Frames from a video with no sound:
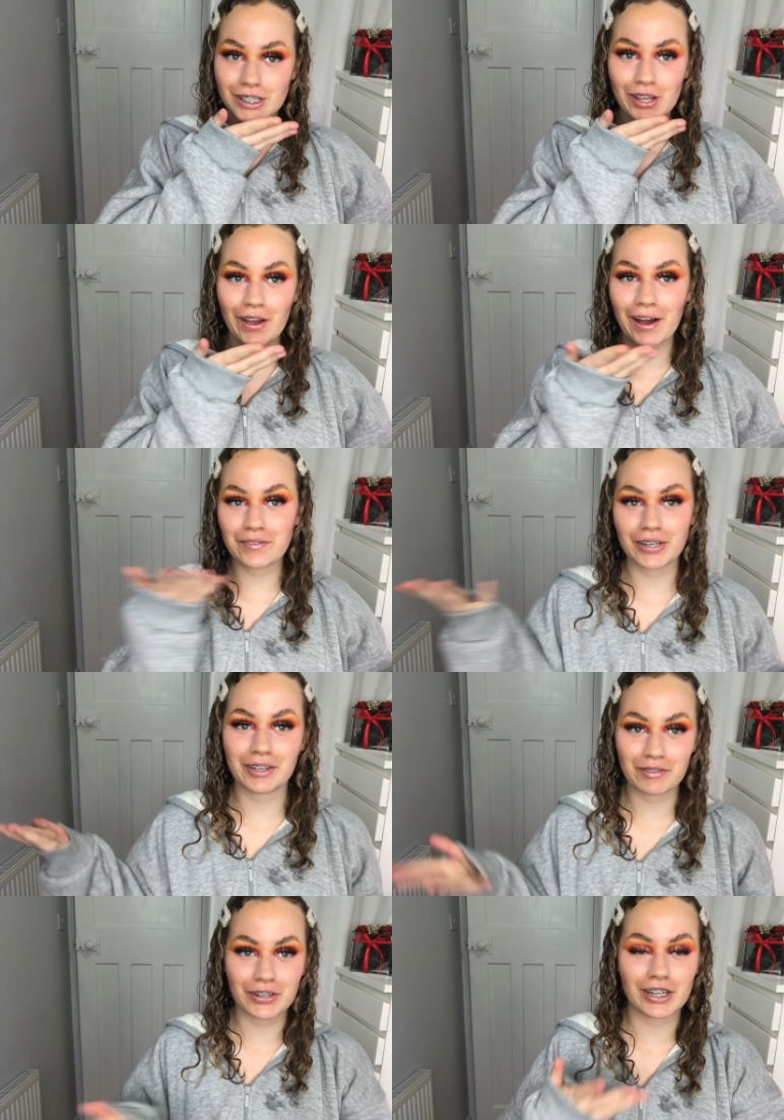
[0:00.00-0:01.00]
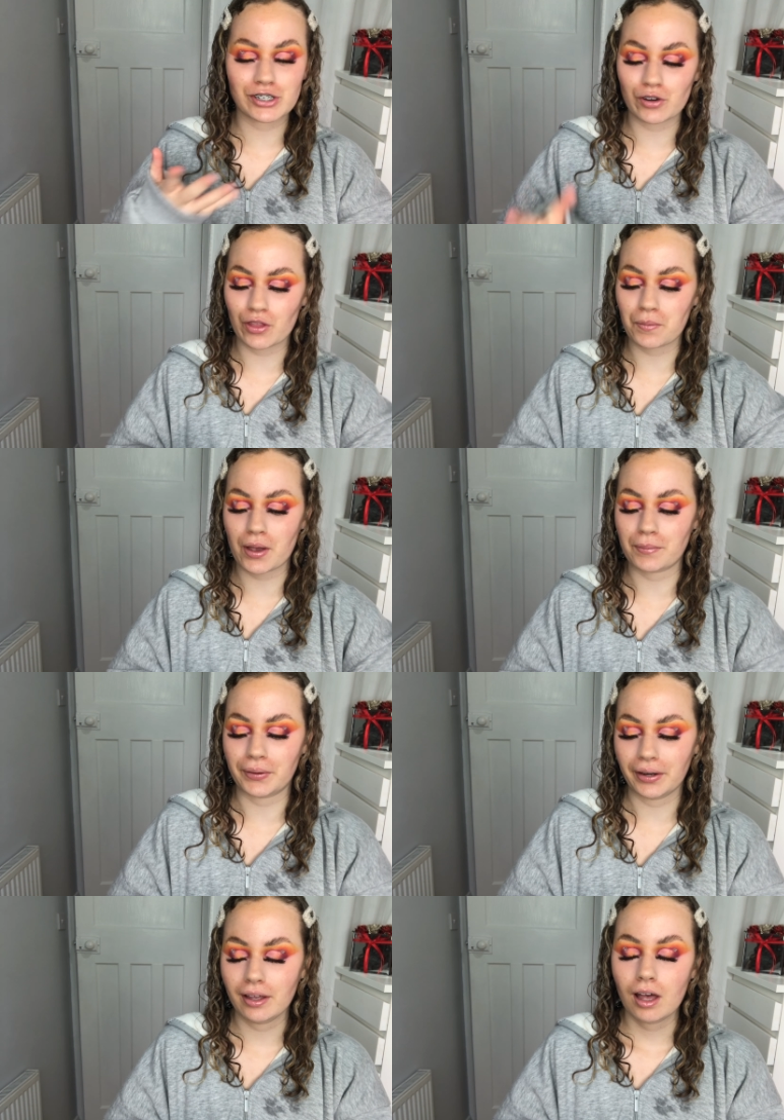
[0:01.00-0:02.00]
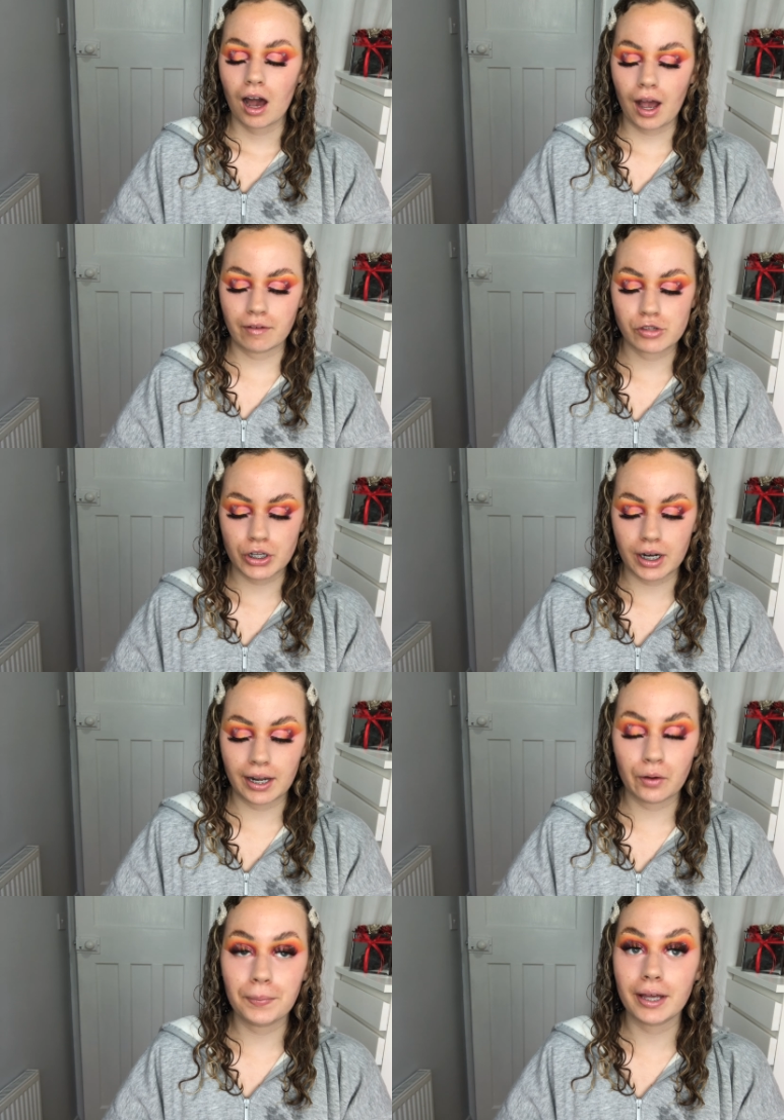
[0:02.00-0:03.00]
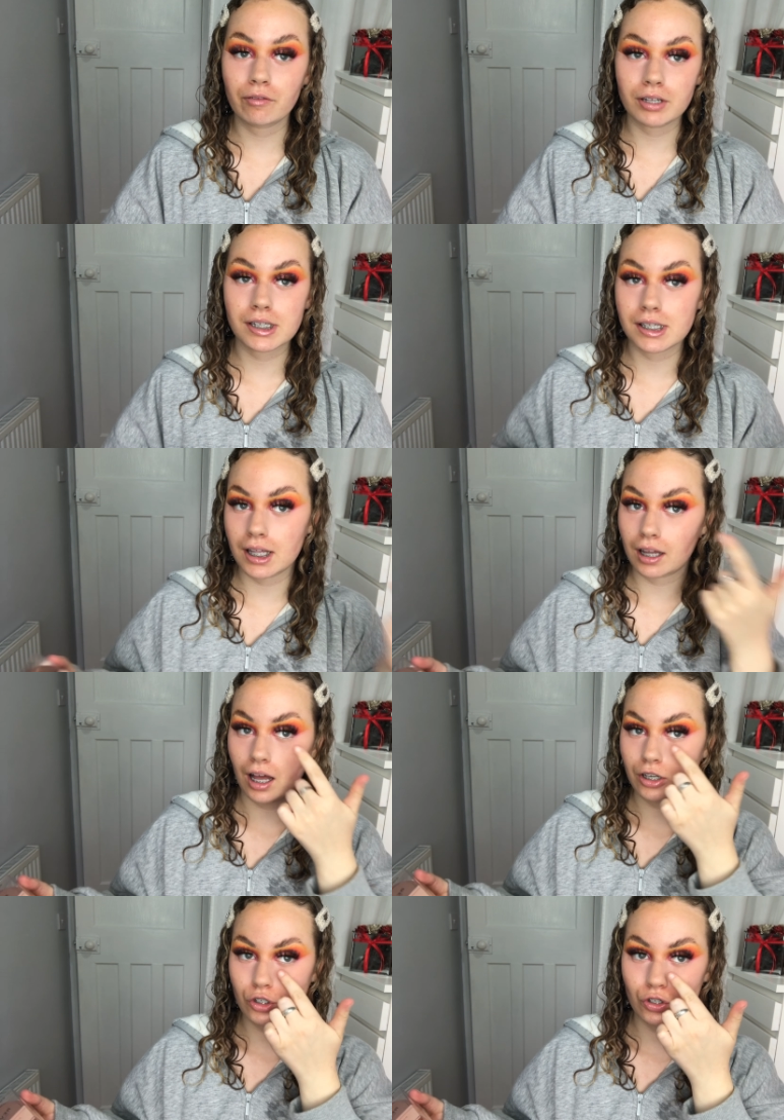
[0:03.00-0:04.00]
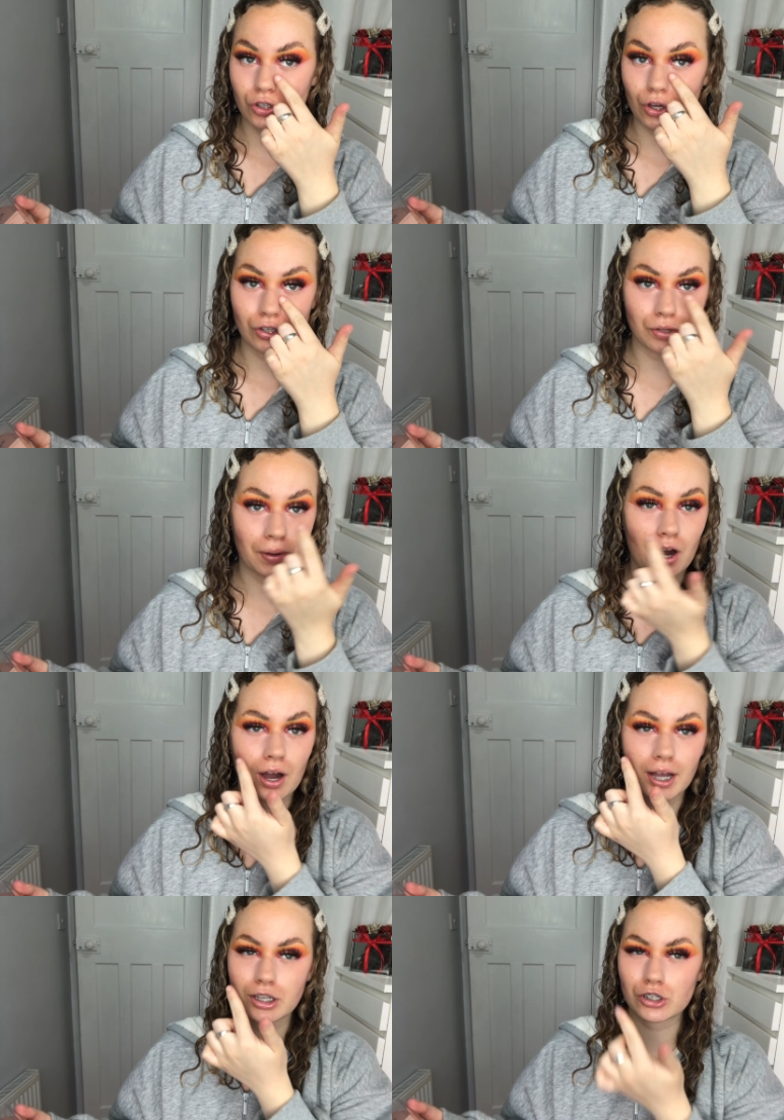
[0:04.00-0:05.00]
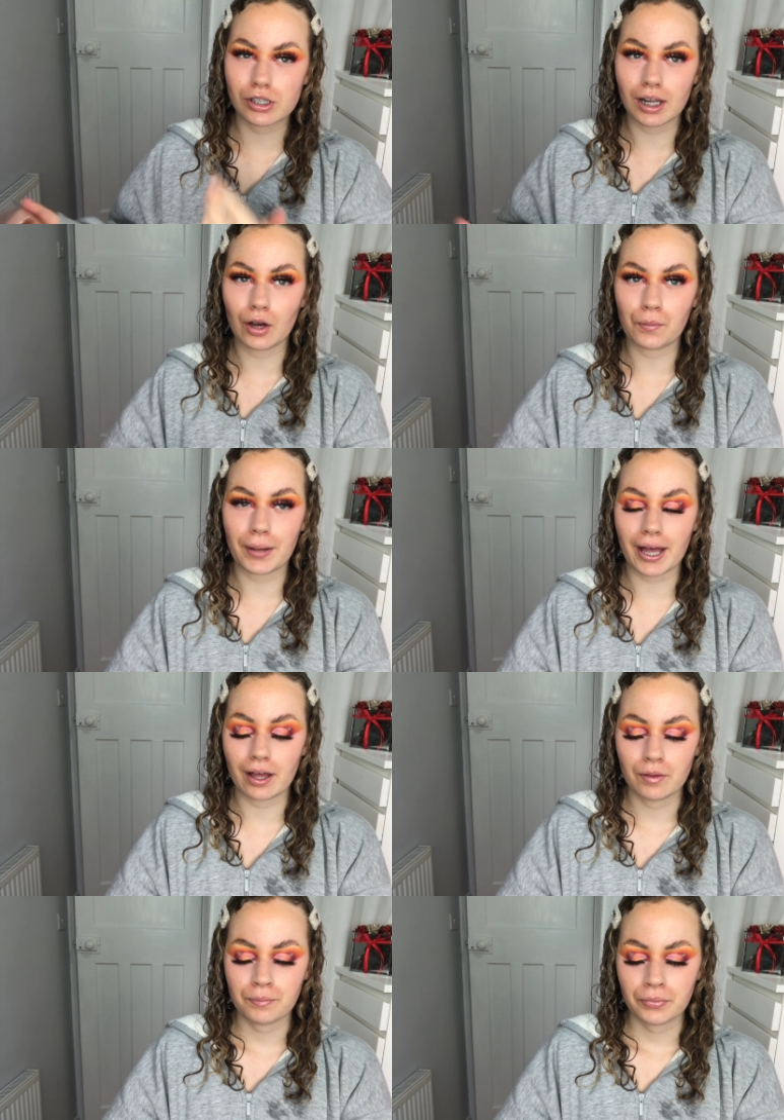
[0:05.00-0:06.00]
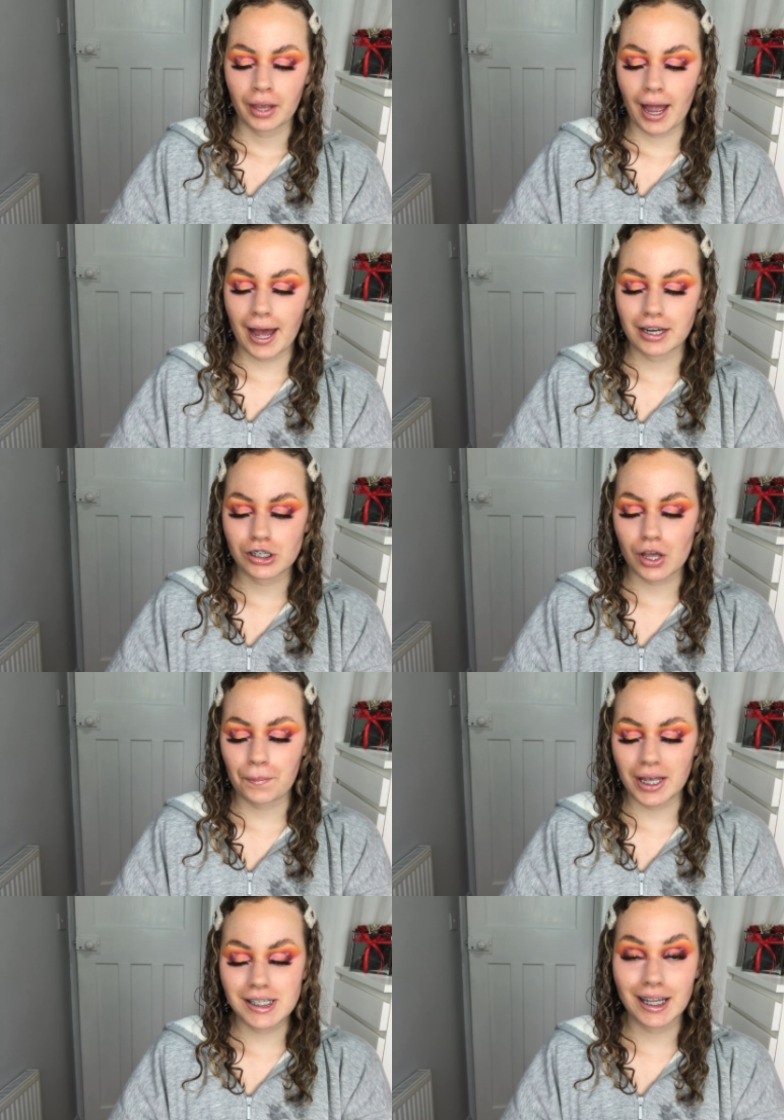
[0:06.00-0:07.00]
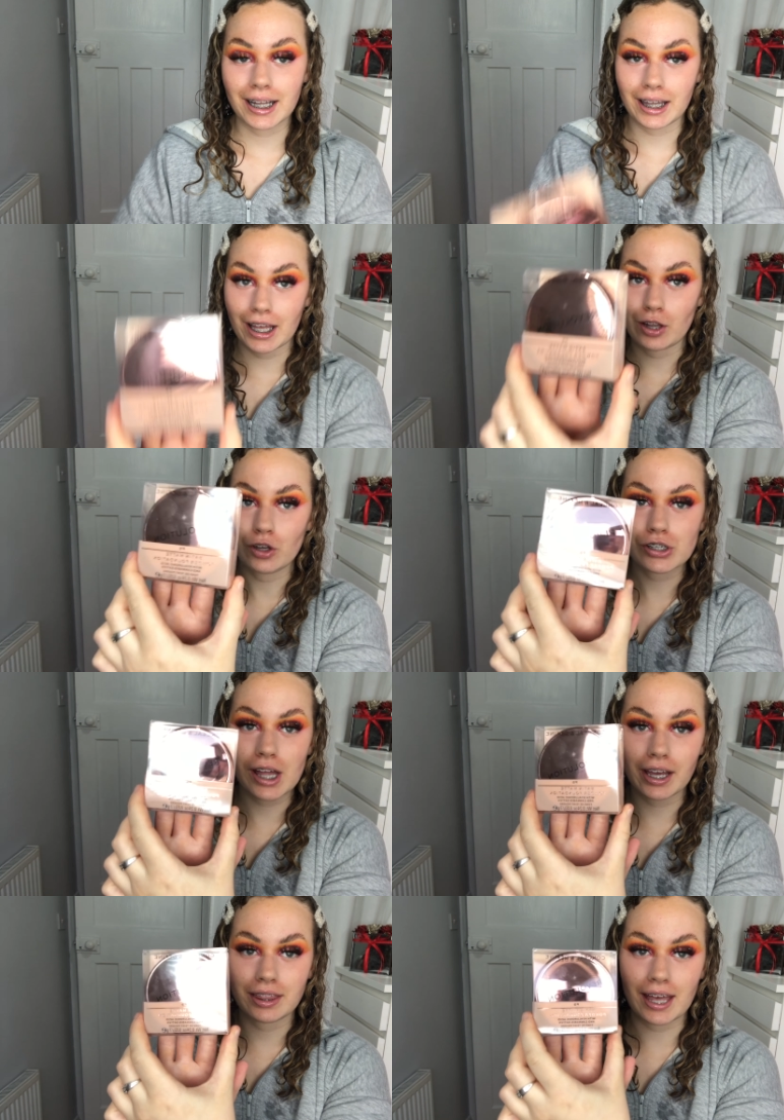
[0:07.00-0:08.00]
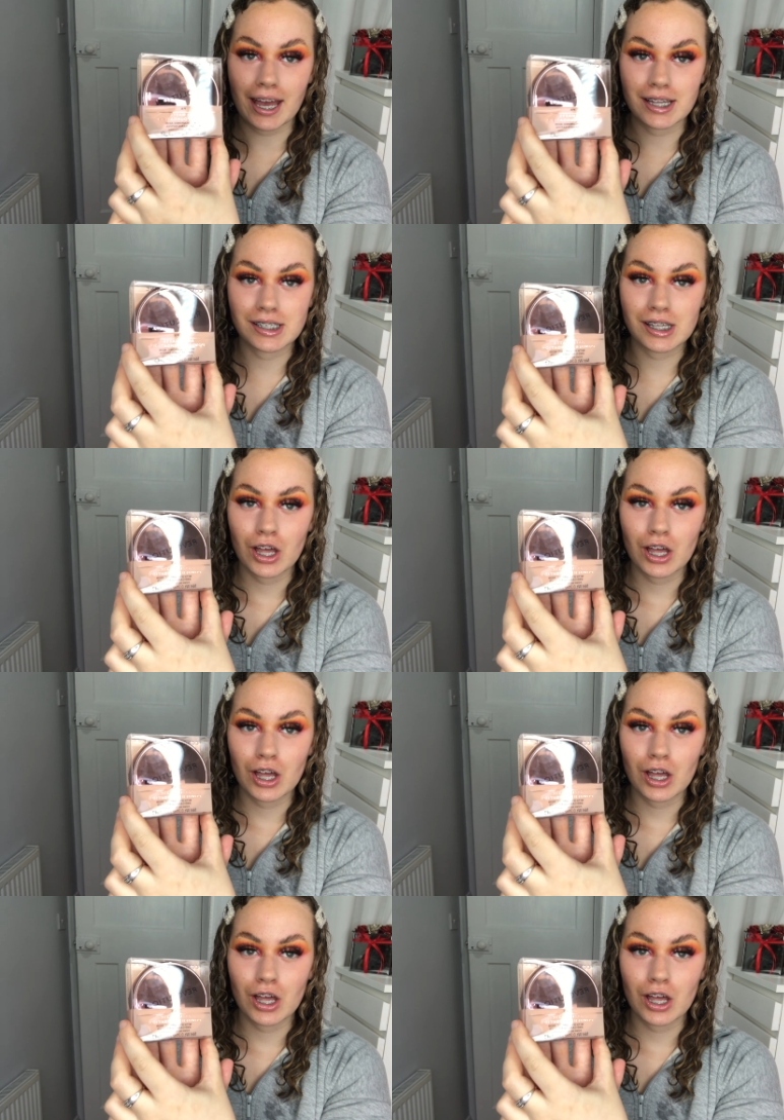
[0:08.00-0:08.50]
don't have any foundation on at the moment. I've done a little bit of concealer just under my eye, just a little bit and basically it looks like this